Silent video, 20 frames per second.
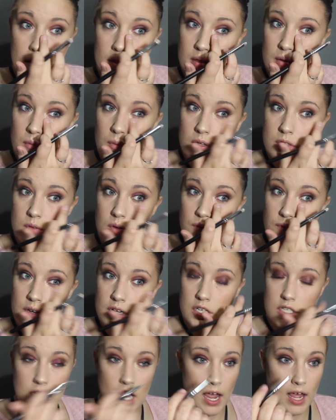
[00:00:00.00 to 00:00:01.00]
then once we're
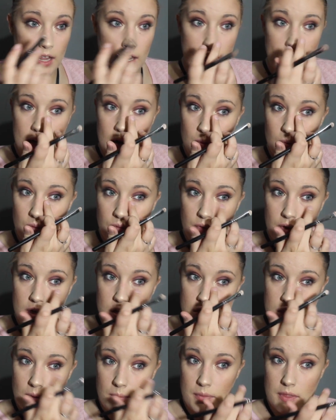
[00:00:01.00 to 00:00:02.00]
finished highlighting, we'll
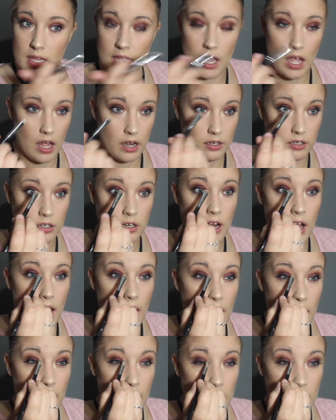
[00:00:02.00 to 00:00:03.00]
finish up the under
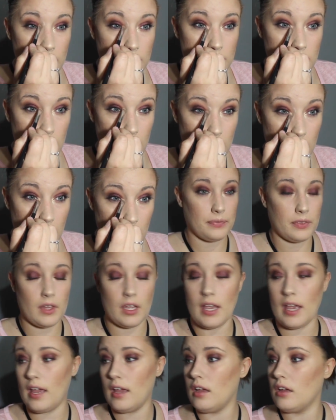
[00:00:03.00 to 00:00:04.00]
eyes.
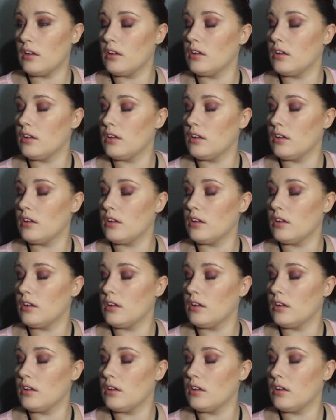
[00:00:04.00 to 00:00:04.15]
Okay.